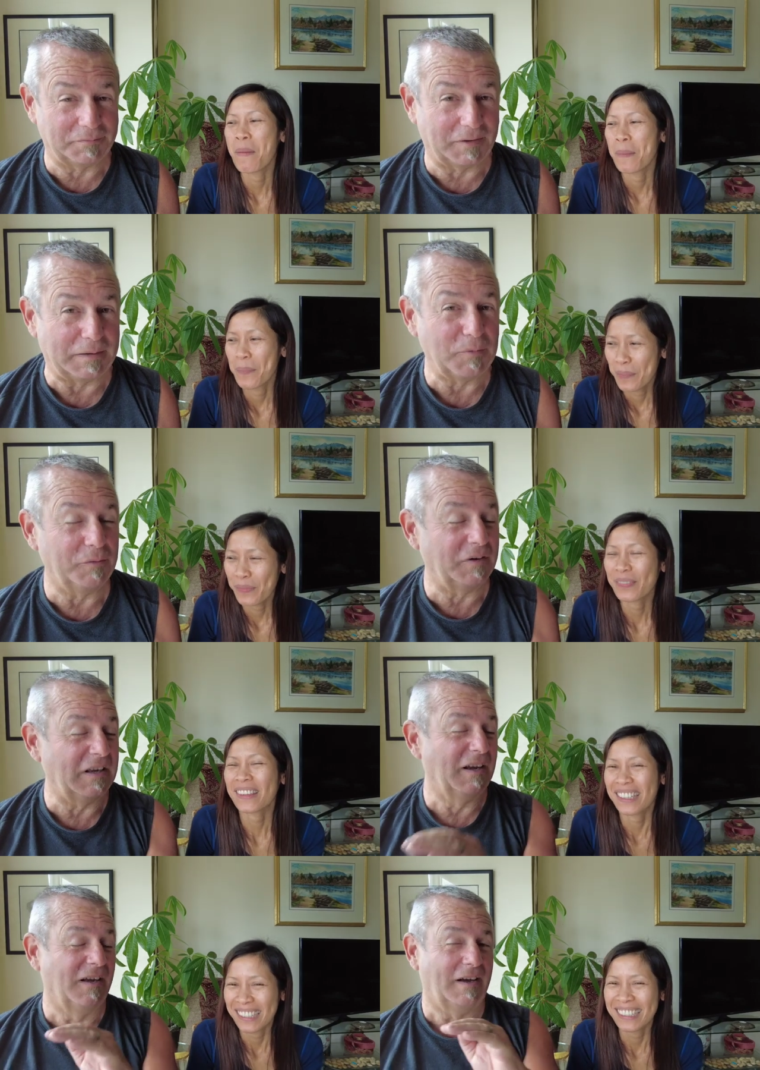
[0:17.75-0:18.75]
Speaker 1: funny movie.
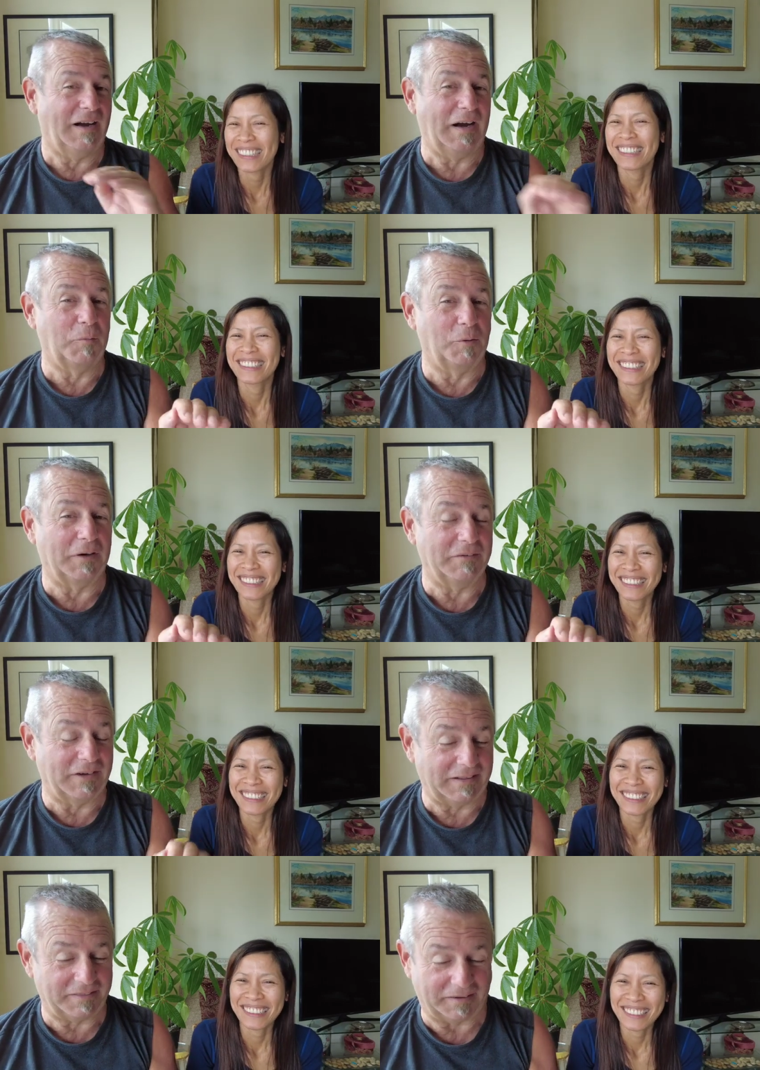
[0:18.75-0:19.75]
I won't give
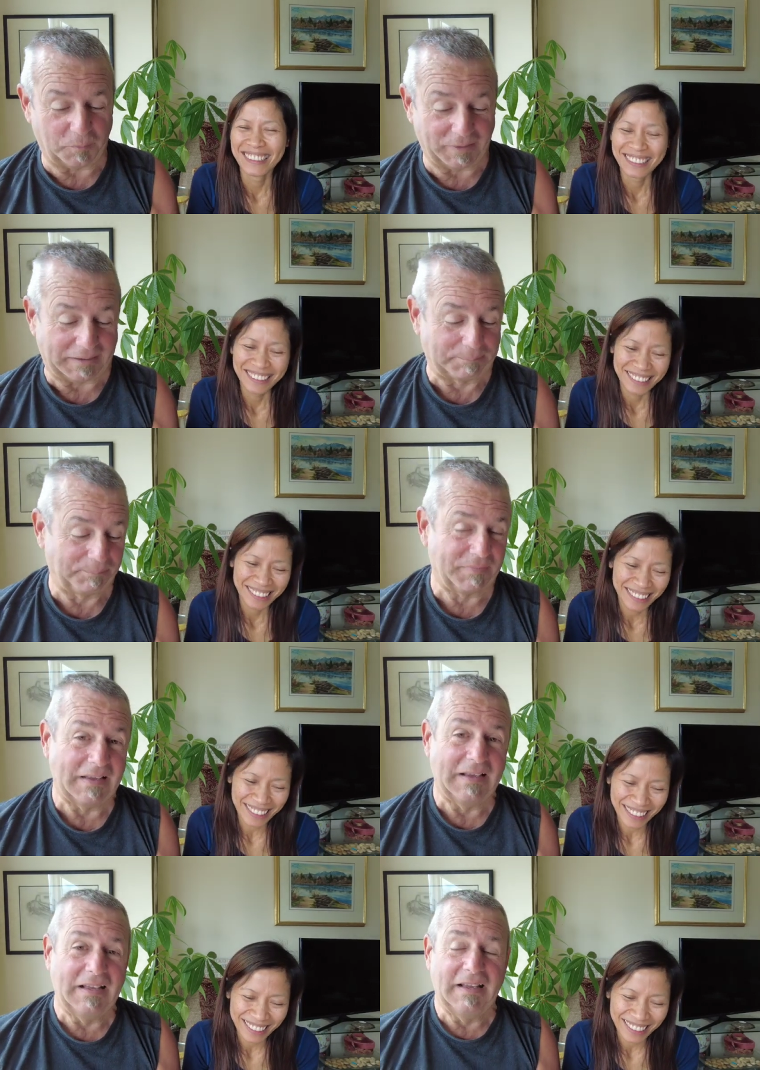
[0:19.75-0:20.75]
anything away.
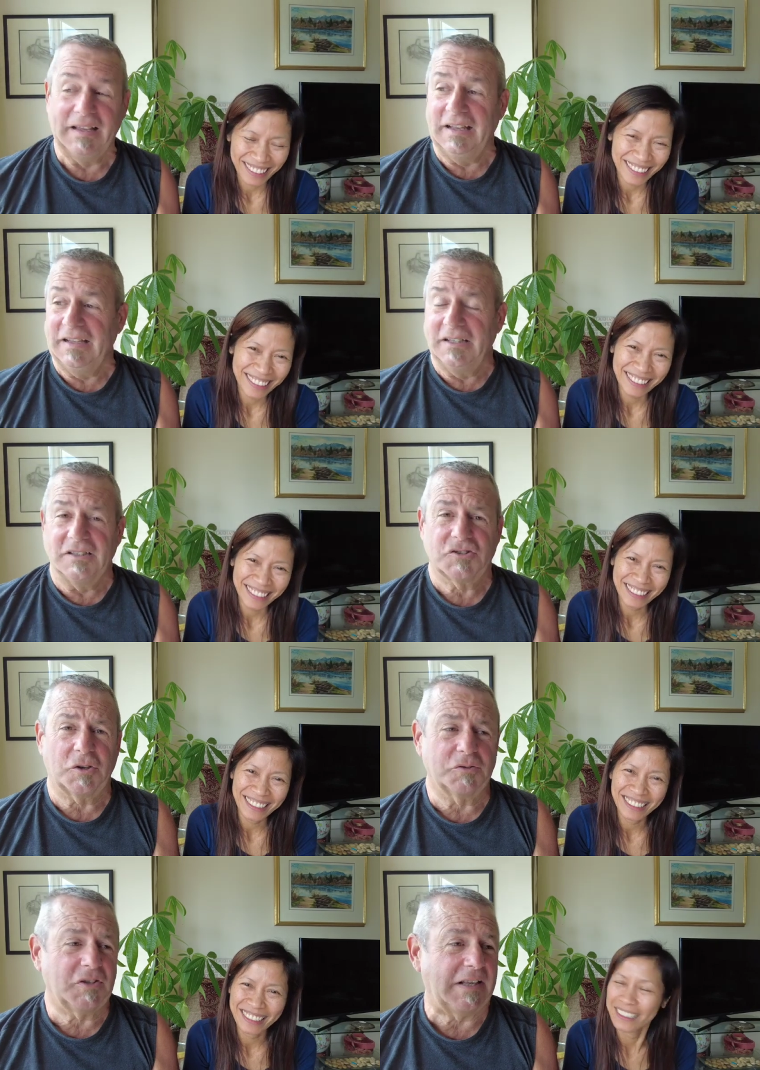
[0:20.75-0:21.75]
Yeah.
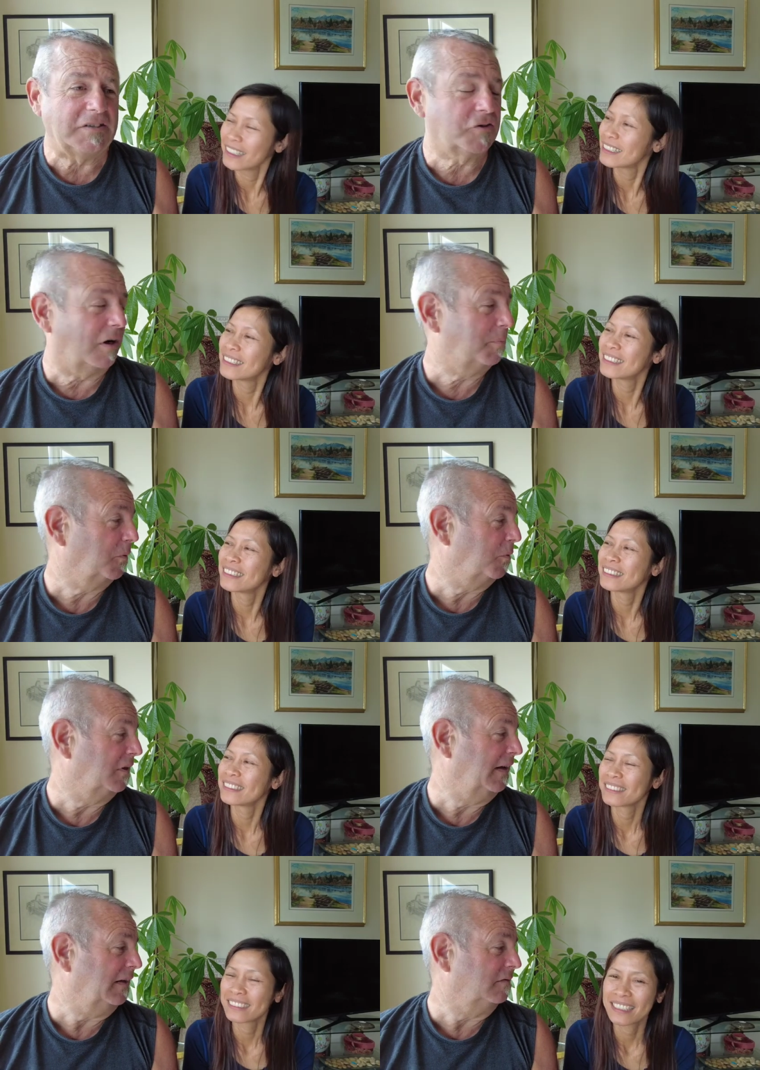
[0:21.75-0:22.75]
So today's topic with
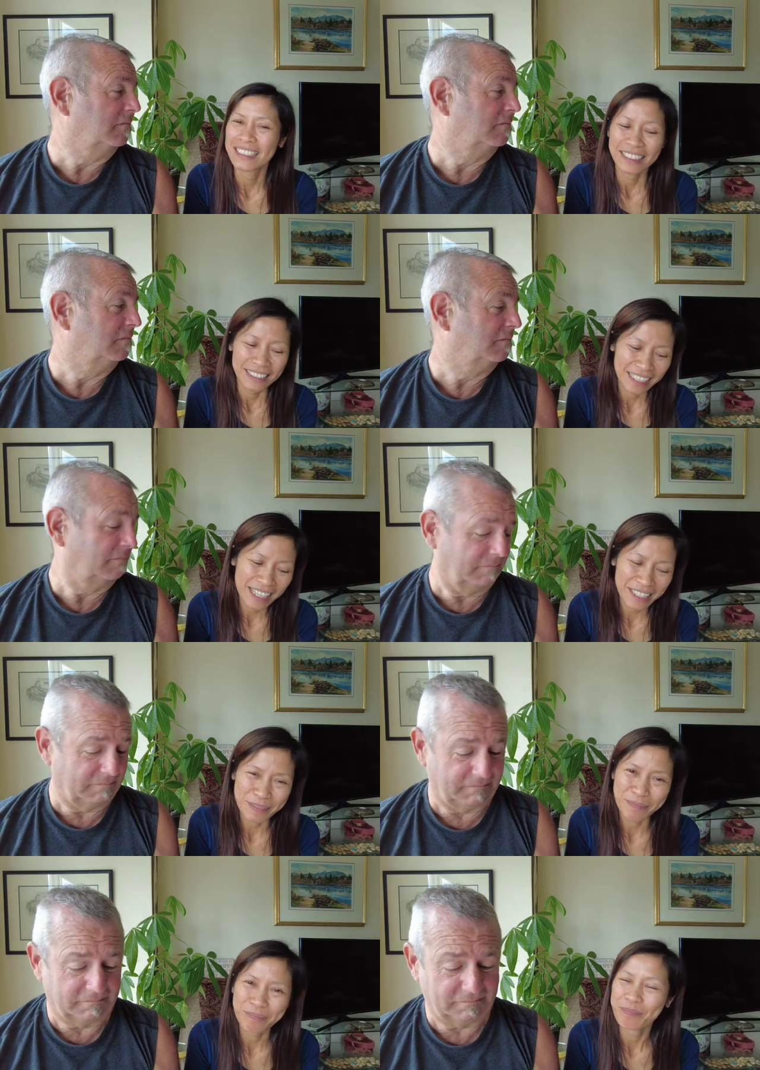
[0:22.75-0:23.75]
Lyn.
Speaker 2: Yeah.
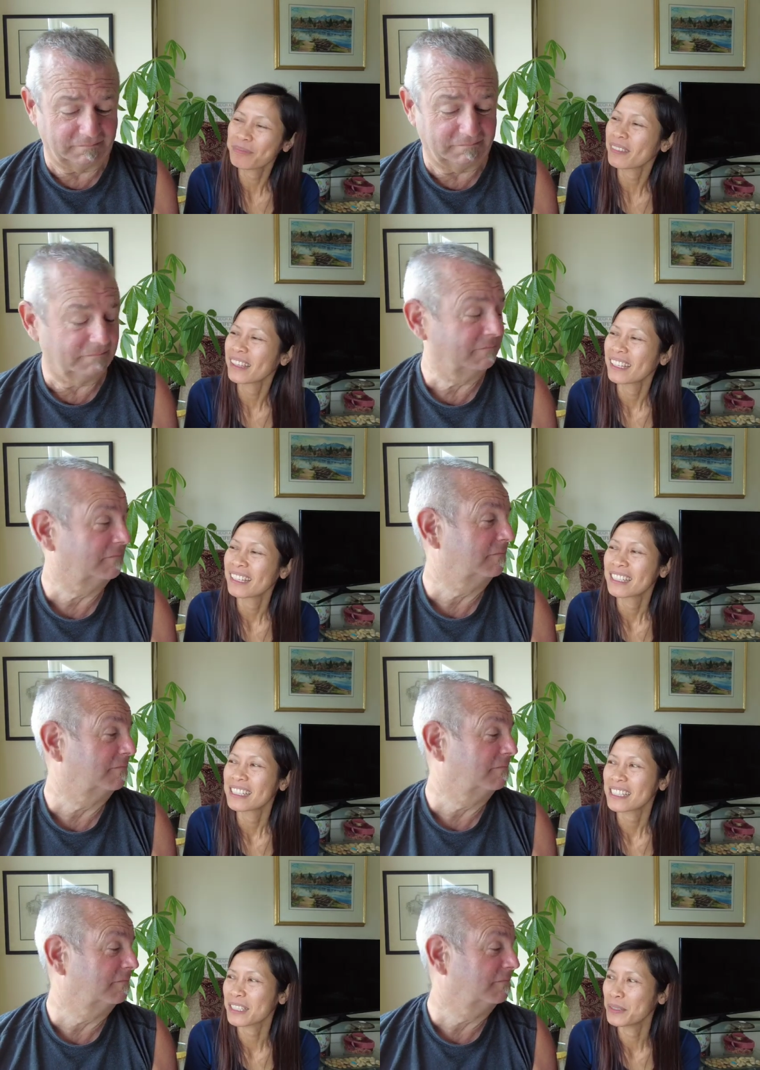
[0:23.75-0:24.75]

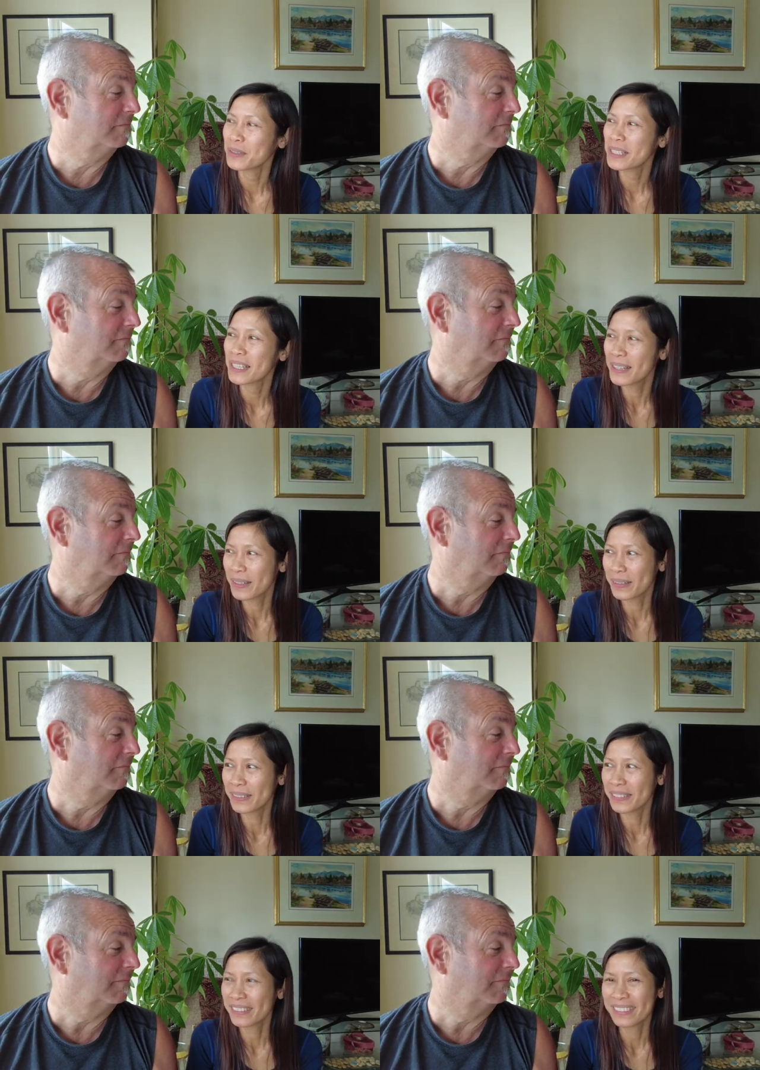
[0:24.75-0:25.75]
Let's go
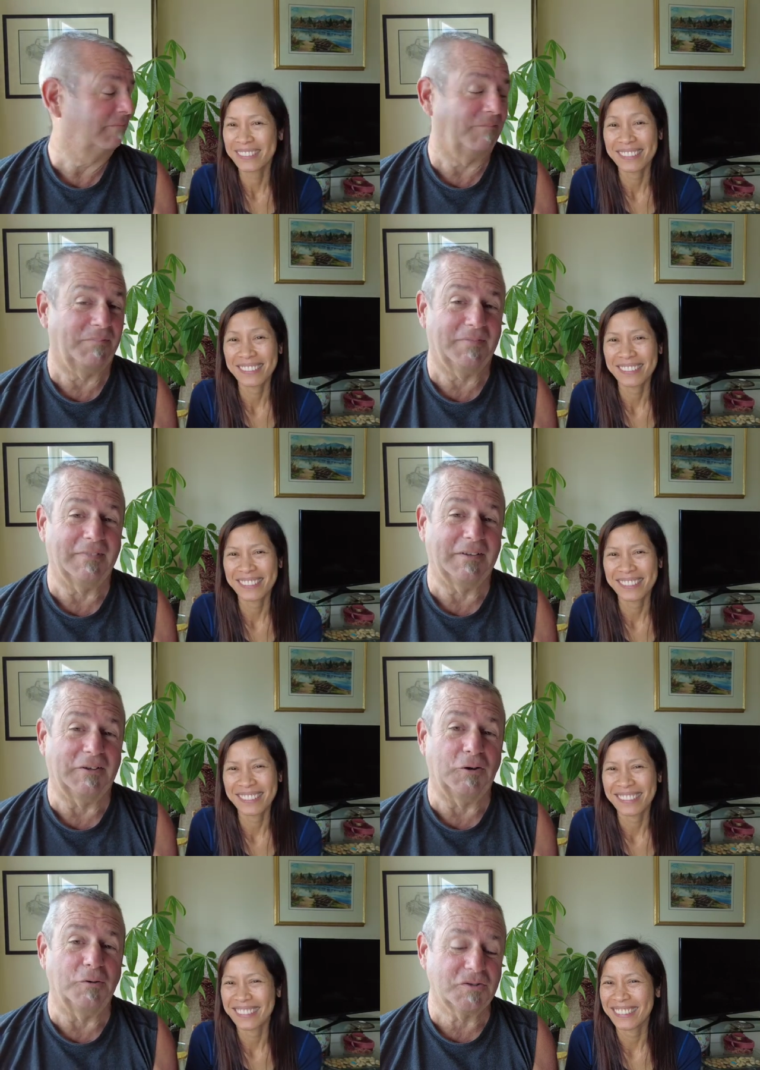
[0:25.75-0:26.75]
slow.
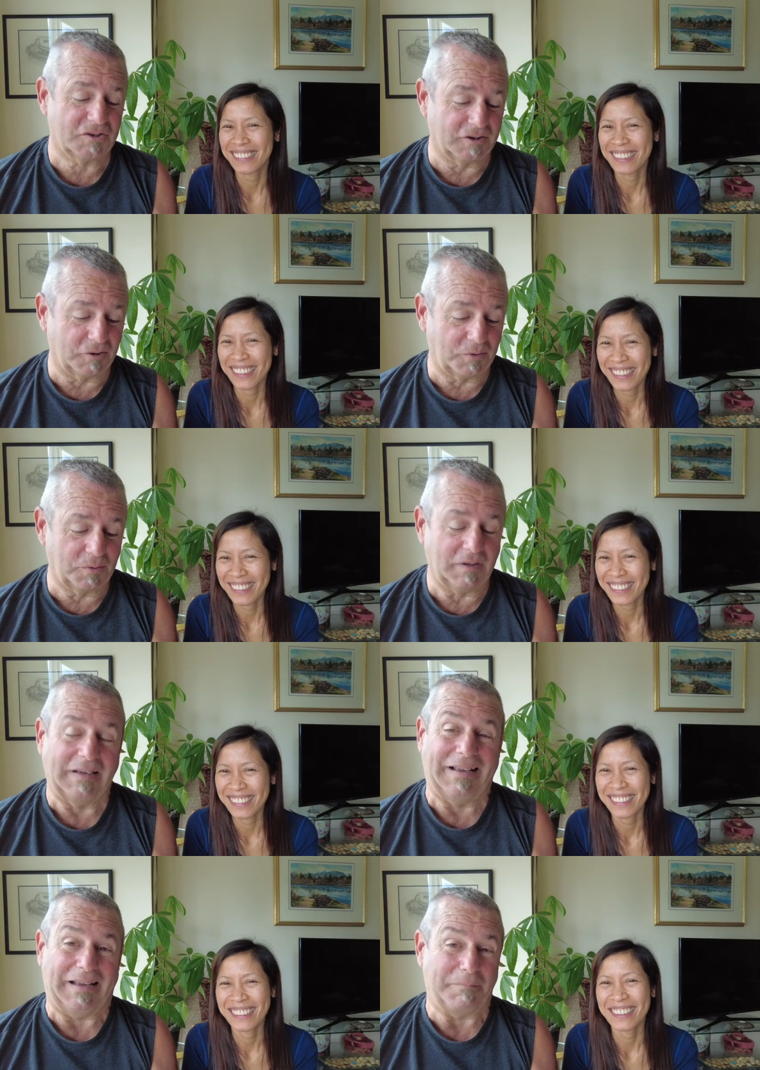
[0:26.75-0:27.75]
Speaker 1: Go slow
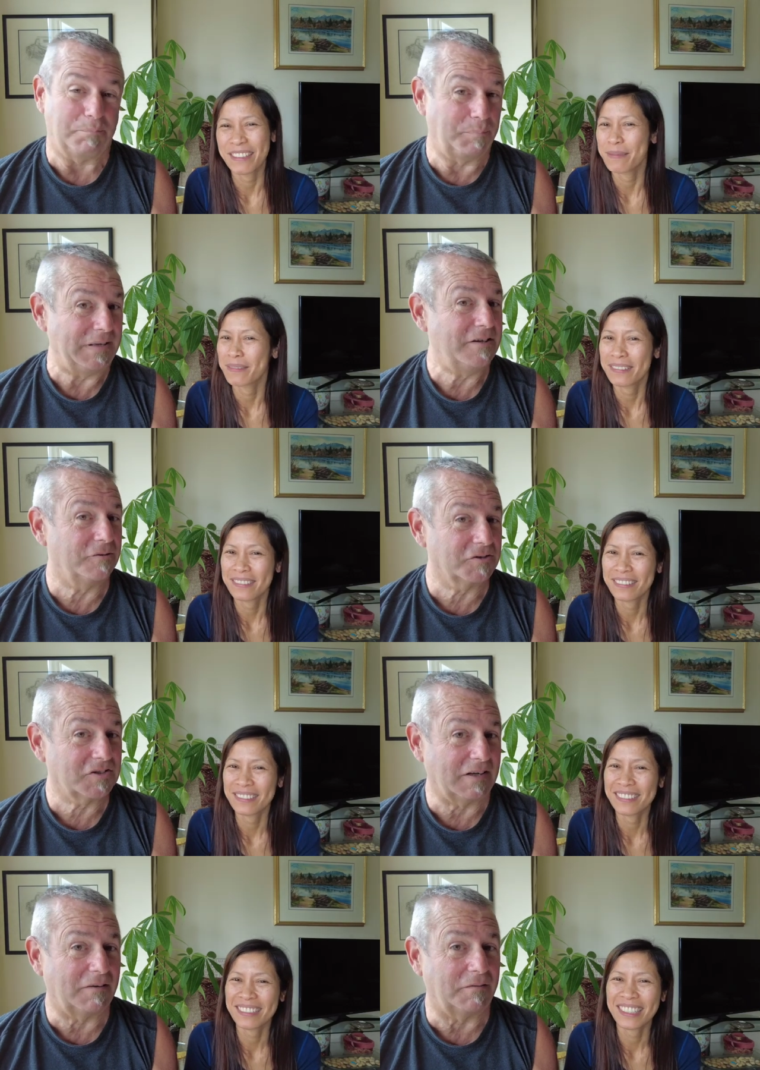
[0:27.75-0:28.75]
and be
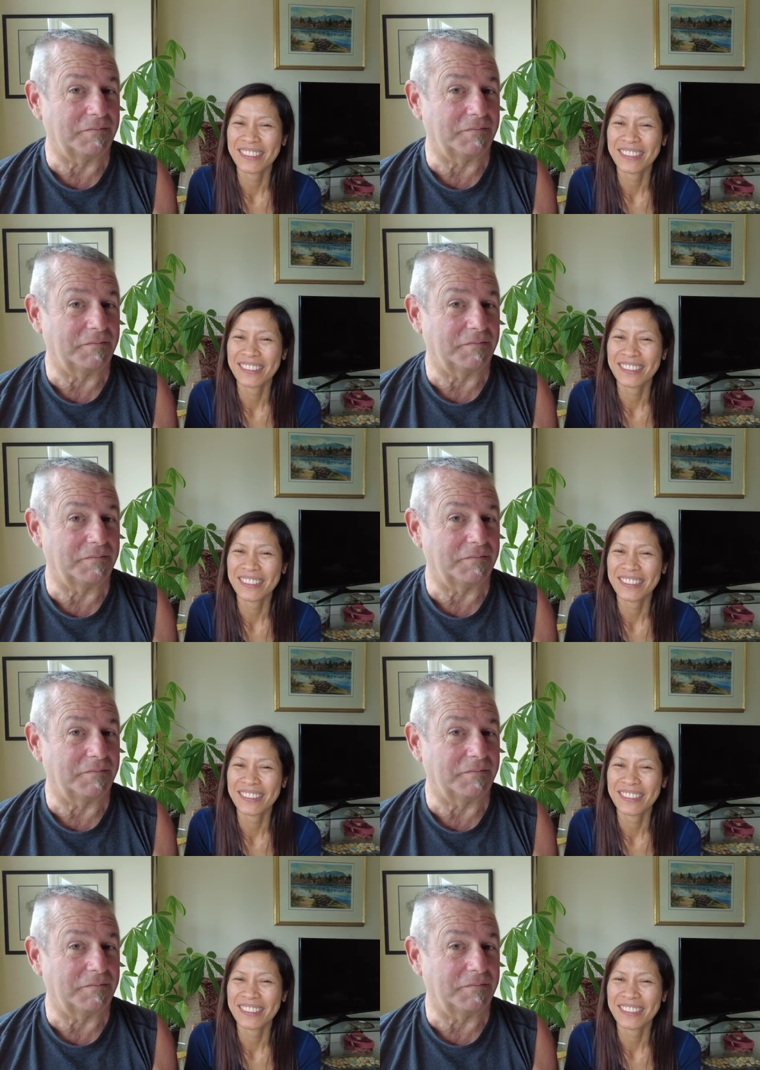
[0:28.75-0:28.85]
yourself.